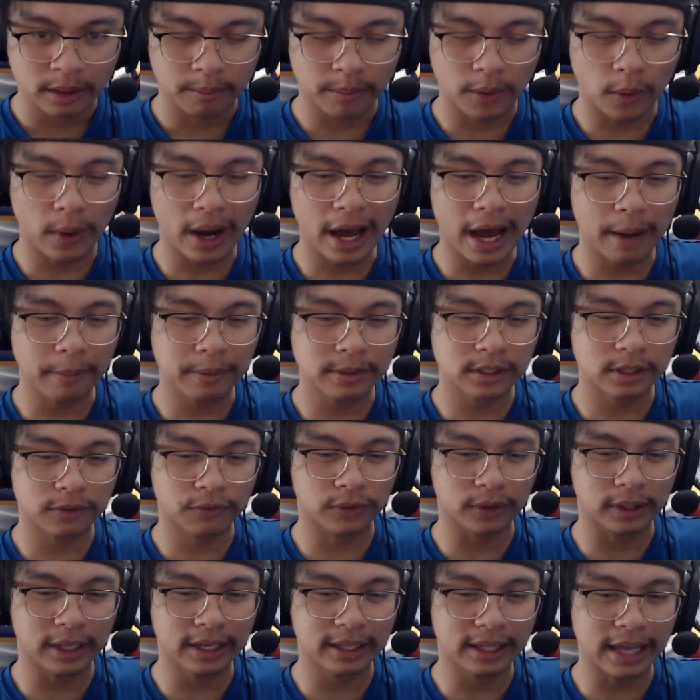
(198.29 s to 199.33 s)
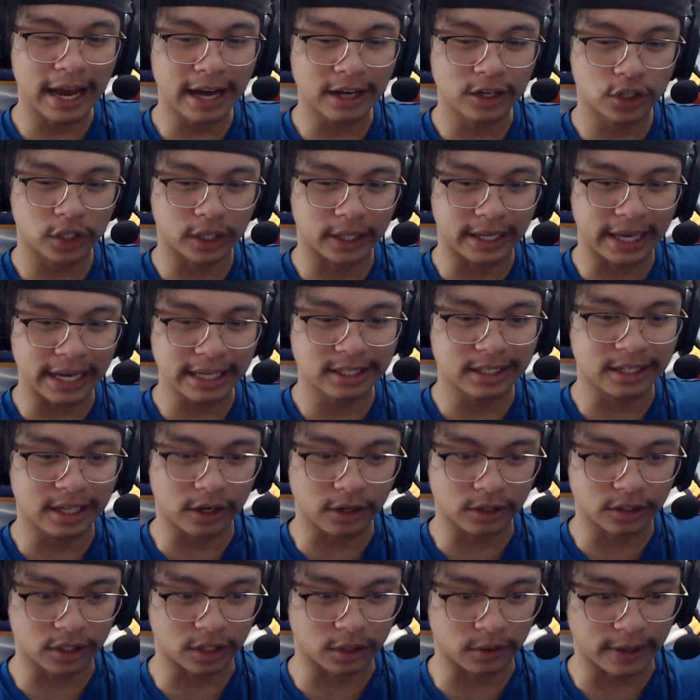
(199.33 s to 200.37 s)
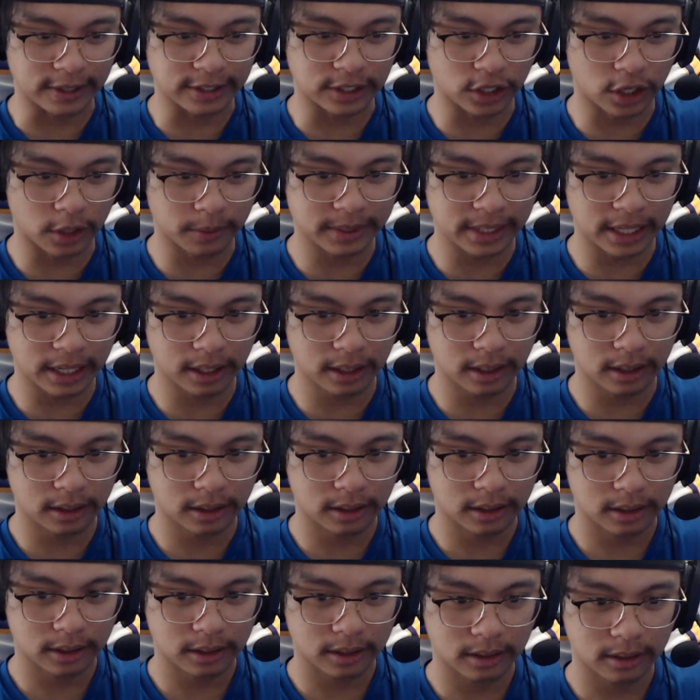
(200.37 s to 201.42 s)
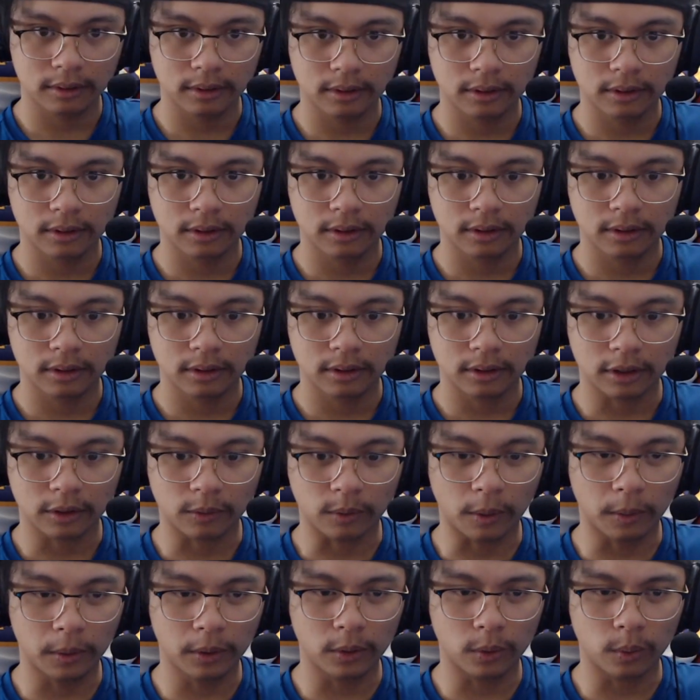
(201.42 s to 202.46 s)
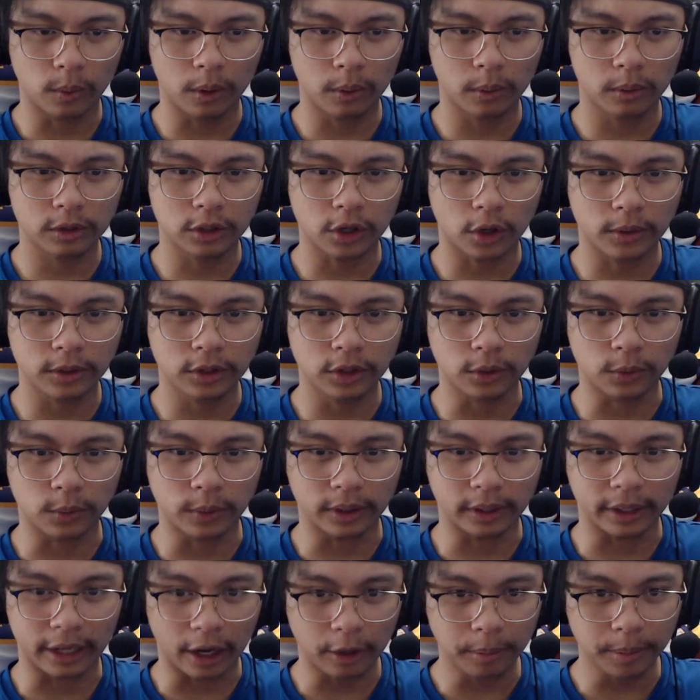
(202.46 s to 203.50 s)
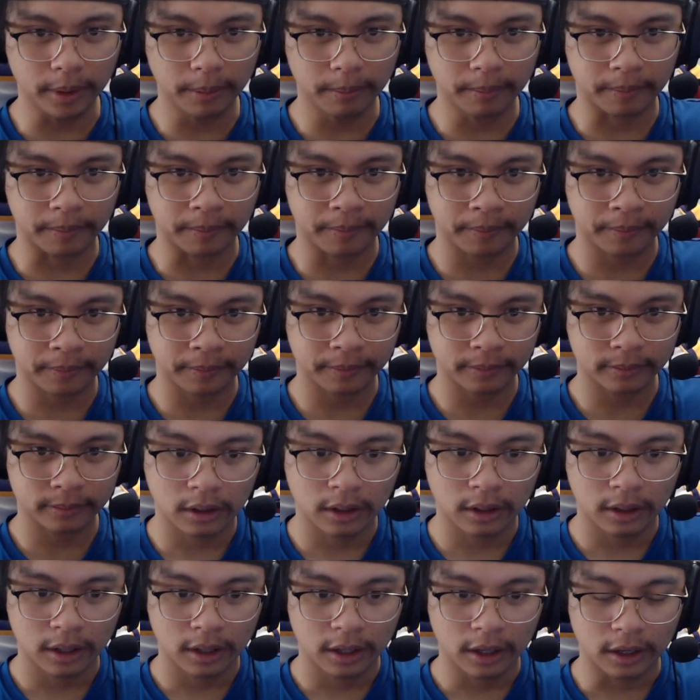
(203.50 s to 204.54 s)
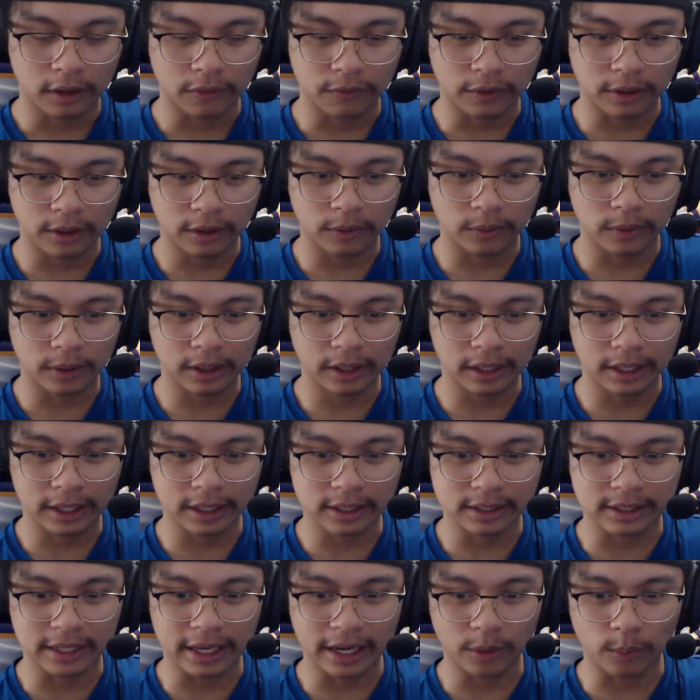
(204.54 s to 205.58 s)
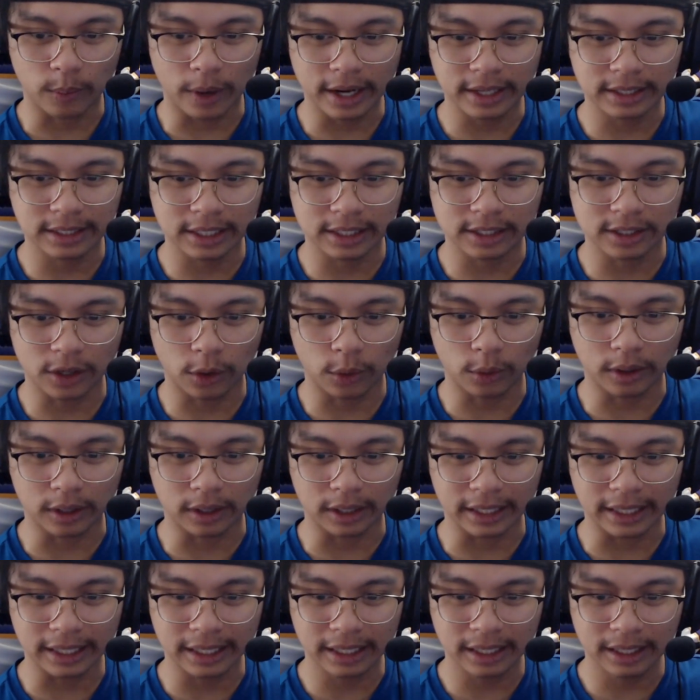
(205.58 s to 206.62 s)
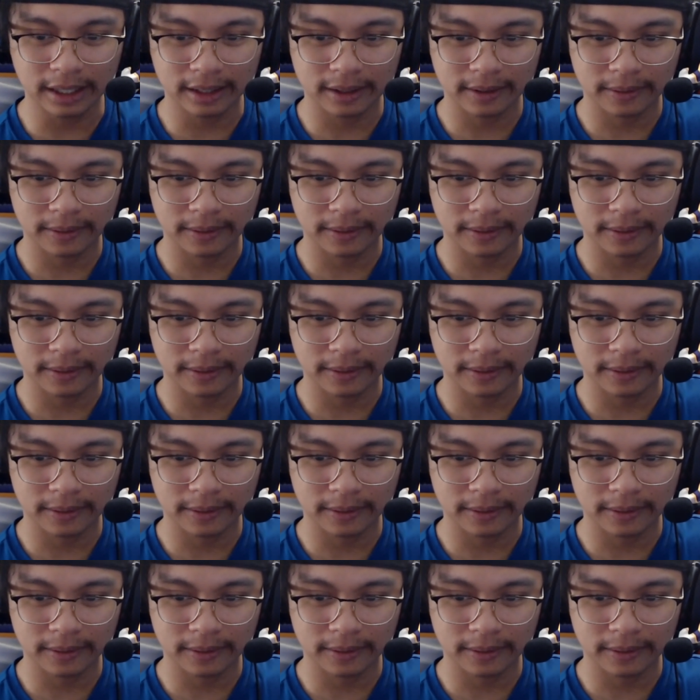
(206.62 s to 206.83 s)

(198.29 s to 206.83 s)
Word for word: But what happens if Leak actually gets there at sunrise? You know what I'm saying? Like, what will, what will Dolwin do? Will he help them? If he really is dead, why is he so clean?